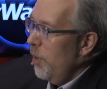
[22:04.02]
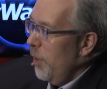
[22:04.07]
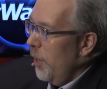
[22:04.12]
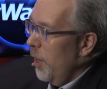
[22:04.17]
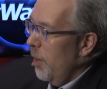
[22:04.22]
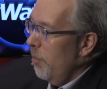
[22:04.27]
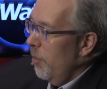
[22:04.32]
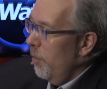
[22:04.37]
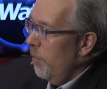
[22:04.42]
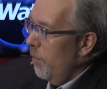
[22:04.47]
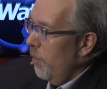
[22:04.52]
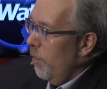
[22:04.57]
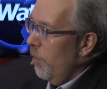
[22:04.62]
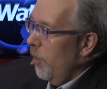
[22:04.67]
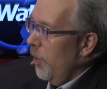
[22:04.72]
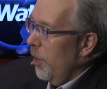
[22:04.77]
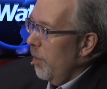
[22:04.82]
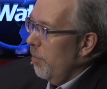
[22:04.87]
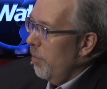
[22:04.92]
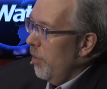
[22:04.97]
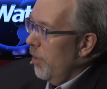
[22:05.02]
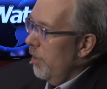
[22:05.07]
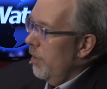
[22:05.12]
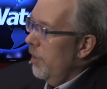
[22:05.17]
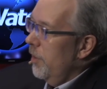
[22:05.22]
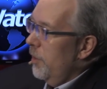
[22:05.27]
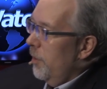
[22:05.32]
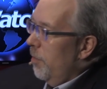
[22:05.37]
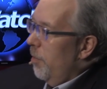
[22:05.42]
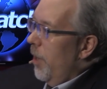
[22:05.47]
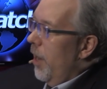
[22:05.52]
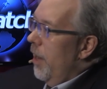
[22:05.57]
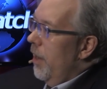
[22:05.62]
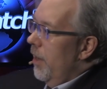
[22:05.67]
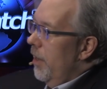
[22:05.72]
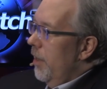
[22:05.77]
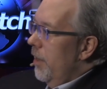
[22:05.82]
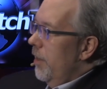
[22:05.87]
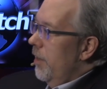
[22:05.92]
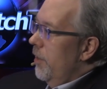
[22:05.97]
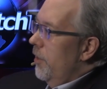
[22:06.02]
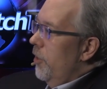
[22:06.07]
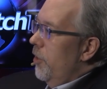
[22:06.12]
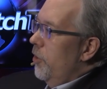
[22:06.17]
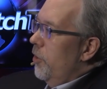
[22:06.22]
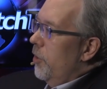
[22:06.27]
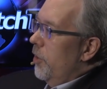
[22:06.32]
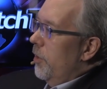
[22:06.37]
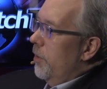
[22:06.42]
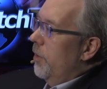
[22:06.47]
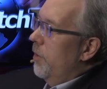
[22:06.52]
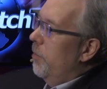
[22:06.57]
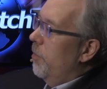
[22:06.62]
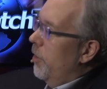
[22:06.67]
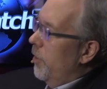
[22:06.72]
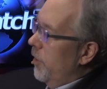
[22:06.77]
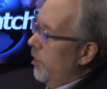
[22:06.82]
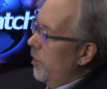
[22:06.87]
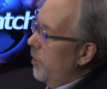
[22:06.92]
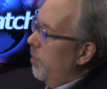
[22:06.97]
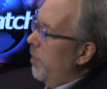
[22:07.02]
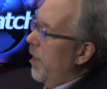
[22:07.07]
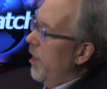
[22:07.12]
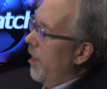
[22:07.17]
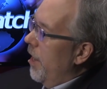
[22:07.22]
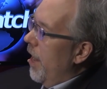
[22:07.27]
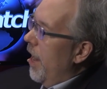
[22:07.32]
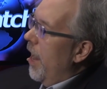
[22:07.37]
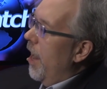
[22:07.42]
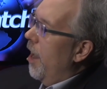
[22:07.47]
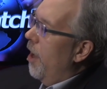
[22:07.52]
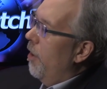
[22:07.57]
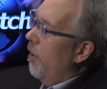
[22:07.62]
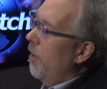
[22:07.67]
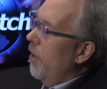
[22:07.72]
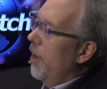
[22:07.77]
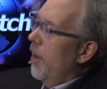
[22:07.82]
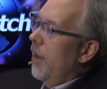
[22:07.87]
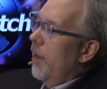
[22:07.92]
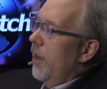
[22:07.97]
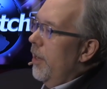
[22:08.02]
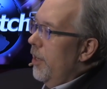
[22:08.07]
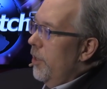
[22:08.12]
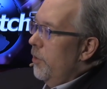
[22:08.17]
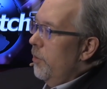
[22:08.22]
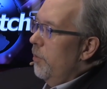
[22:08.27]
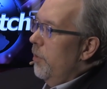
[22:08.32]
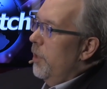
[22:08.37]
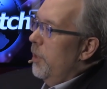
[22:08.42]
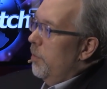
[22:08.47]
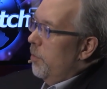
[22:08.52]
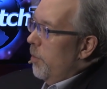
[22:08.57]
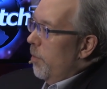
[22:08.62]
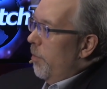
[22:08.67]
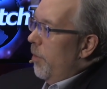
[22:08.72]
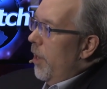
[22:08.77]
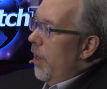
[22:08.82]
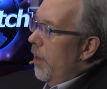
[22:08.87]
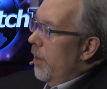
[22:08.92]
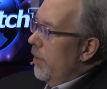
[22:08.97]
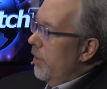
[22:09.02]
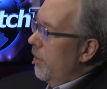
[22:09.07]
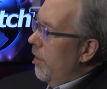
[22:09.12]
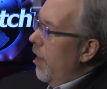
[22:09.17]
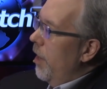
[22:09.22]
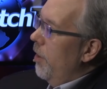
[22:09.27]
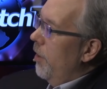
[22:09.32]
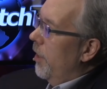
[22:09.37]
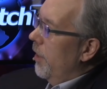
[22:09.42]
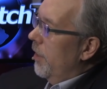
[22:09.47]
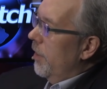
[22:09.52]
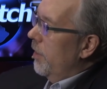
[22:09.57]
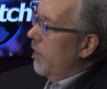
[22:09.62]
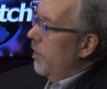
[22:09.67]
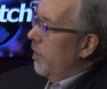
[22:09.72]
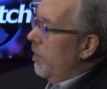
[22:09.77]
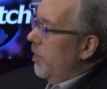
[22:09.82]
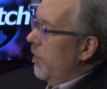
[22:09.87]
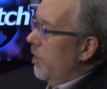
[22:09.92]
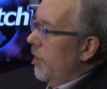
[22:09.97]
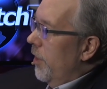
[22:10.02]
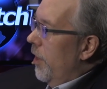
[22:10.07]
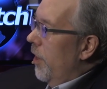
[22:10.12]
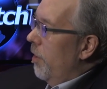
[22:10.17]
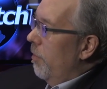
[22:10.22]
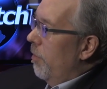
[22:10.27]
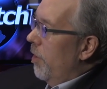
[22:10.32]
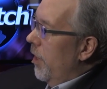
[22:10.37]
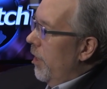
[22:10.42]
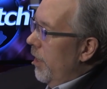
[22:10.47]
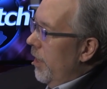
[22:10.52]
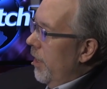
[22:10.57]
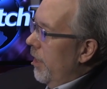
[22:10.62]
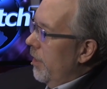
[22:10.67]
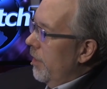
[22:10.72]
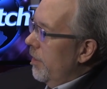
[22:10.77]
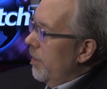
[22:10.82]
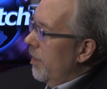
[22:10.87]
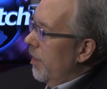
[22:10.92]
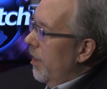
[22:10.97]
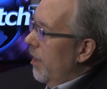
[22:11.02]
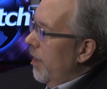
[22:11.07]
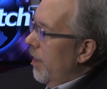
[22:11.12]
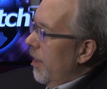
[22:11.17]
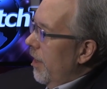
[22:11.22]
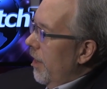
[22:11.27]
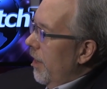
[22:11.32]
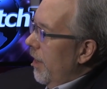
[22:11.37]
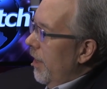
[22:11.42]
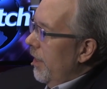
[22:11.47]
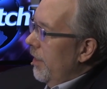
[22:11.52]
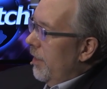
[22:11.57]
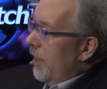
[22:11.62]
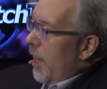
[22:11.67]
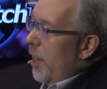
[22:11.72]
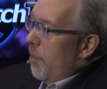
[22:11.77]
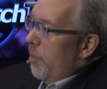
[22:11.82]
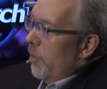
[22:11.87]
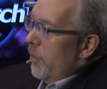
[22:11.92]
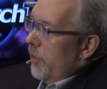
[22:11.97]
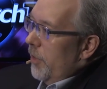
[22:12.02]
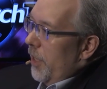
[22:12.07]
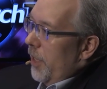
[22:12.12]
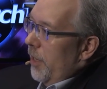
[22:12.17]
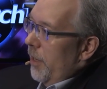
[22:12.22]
with him and for him, participate in the decision, to participate in how history is propelled. So I look at this as just another one of these examples